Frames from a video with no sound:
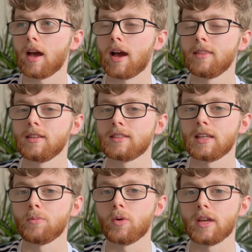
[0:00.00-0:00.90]
in the
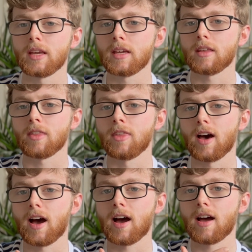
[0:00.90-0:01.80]
same way
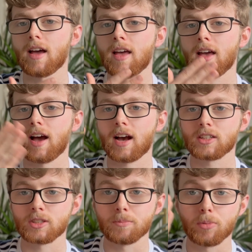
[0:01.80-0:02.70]
that a
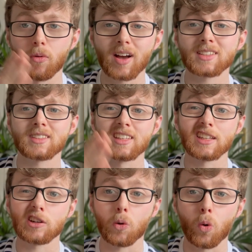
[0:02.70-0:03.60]

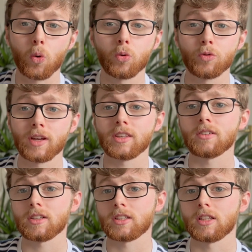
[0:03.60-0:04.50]
simplistic,
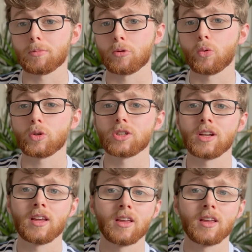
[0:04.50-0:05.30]
auto-regulated approach,